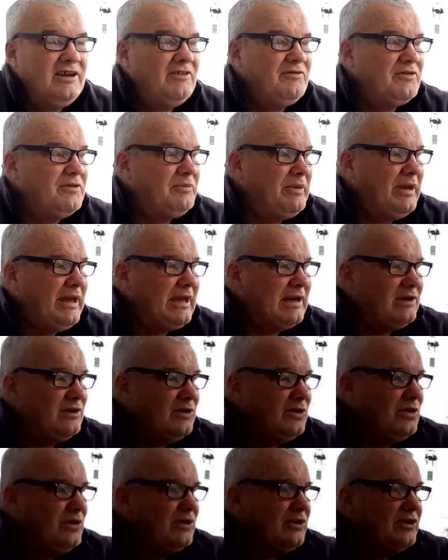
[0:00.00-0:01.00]
the back
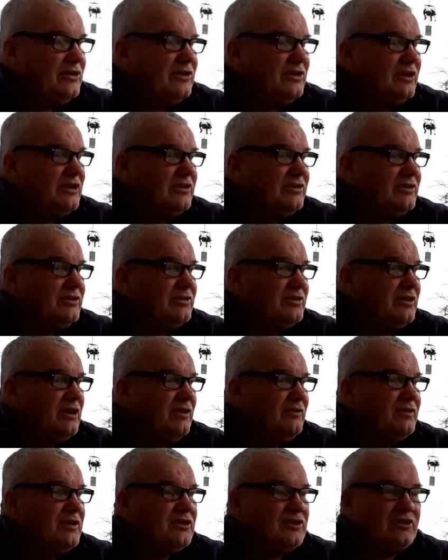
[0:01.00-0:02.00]
lawn, and
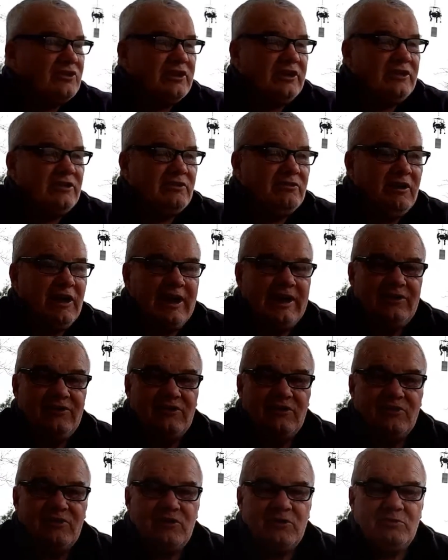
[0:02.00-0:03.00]
obviously the rains
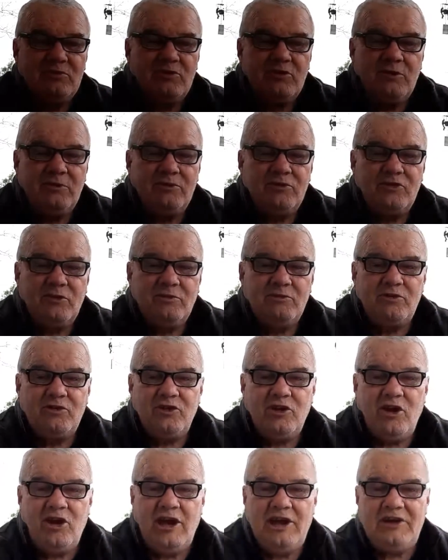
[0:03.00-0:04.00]
have
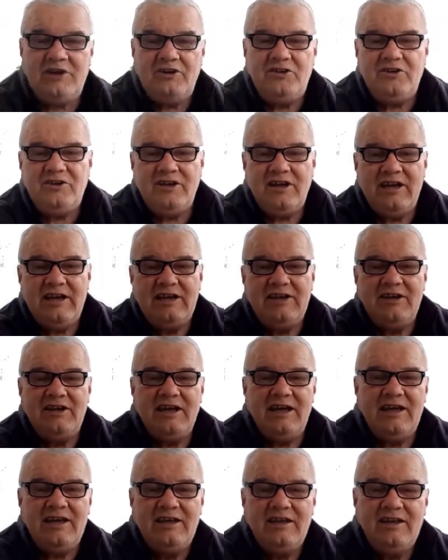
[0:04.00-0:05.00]
subsided, and
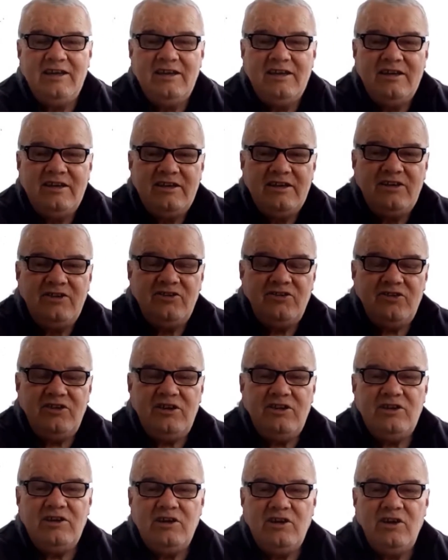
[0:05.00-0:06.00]

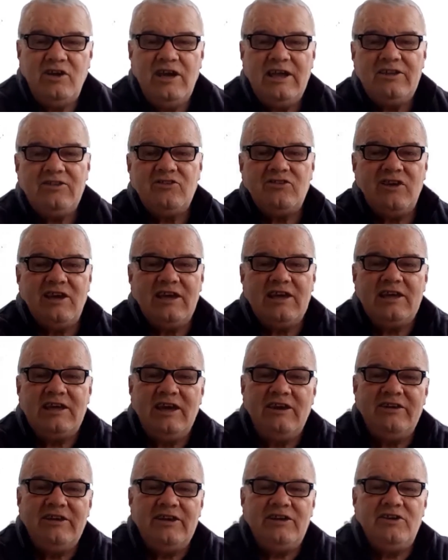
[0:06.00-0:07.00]
see the lights
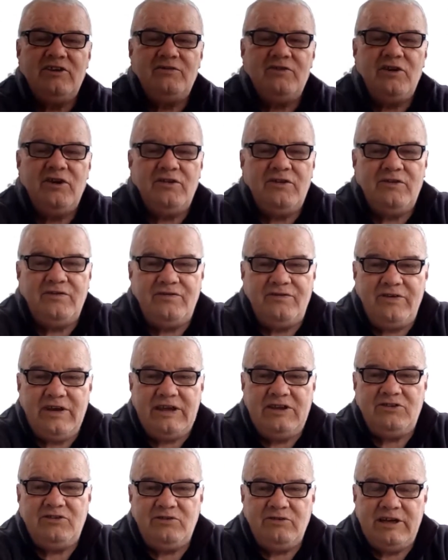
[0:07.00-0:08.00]
going in. I've got the
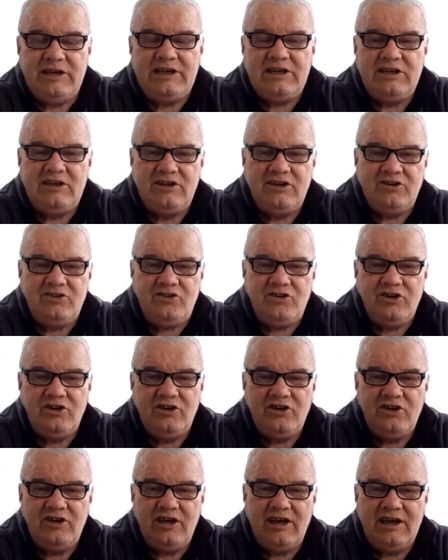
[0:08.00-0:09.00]
face
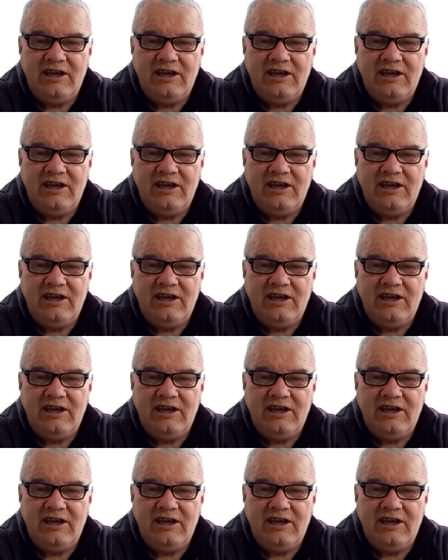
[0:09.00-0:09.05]
recognition